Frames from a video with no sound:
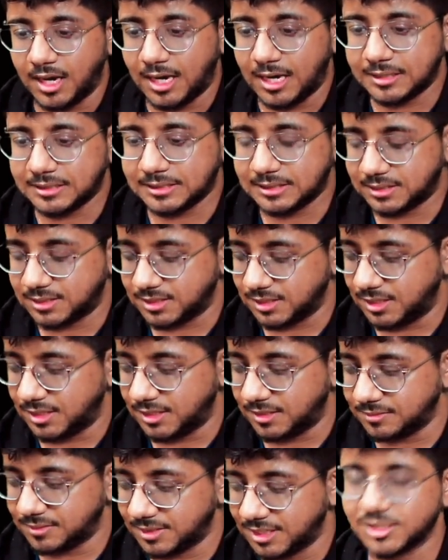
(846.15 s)

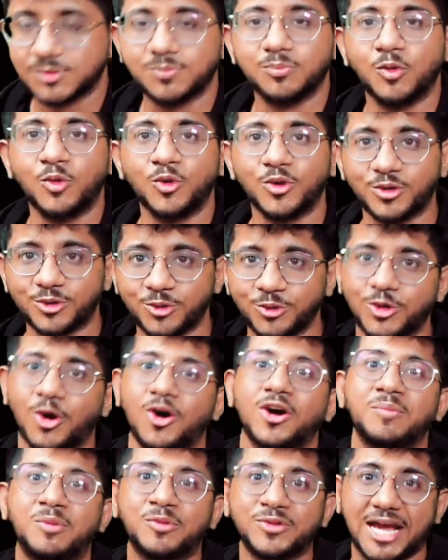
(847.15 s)
And there's more to
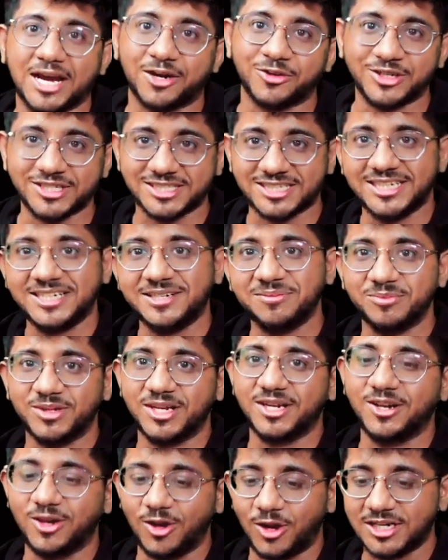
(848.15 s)
talk about accuracy
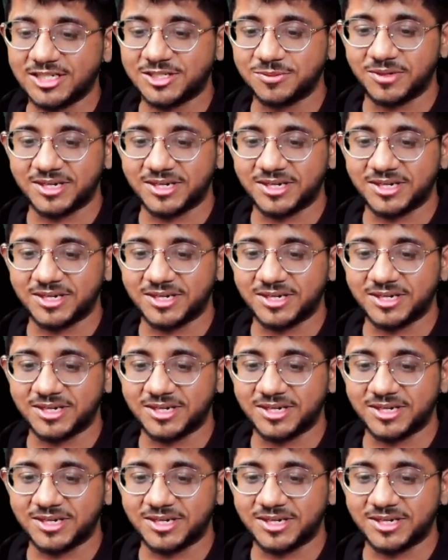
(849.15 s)
in large,